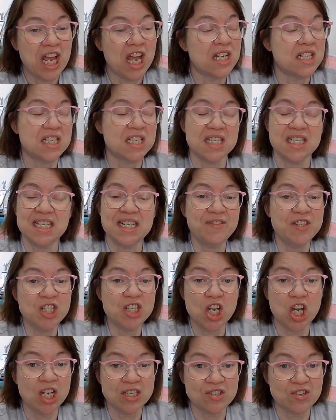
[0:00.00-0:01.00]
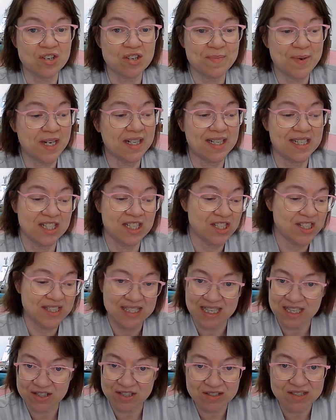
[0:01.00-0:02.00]
didn't even talk to her about it. I just
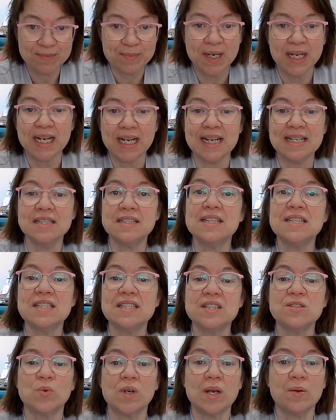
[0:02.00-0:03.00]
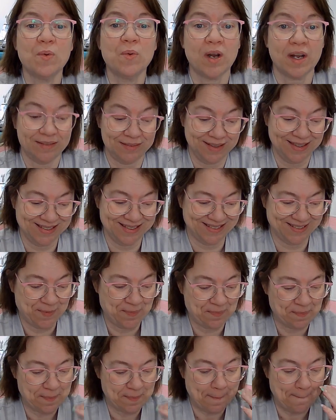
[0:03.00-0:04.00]
sent her some money. I said, this is what I want.
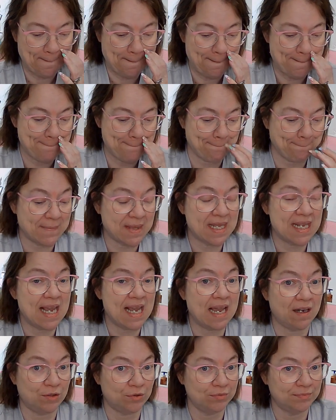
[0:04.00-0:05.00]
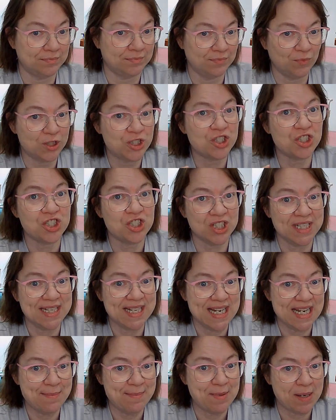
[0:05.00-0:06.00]
Now, what she
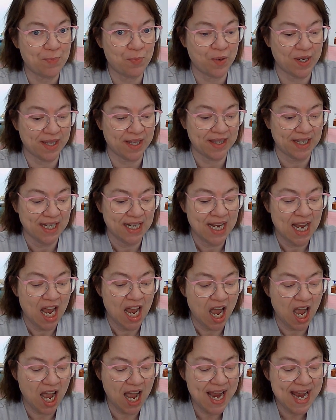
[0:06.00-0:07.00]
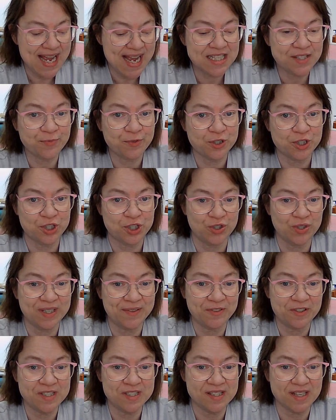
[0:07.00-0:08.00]
came up with, I asked for two
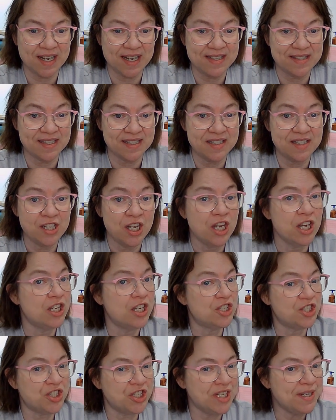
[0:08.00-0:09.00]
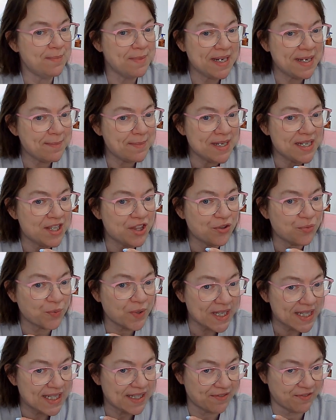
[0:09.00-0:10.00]
different sizes. She made me
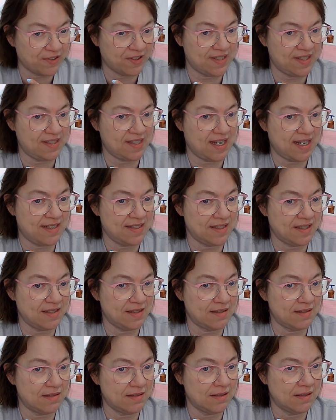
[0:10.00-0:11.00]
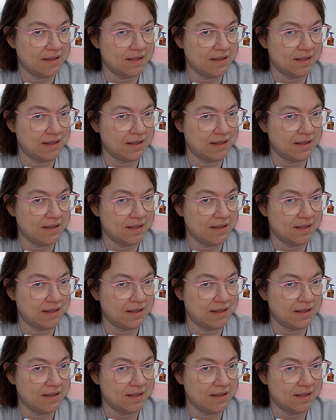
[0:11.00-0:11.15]
three different sizes.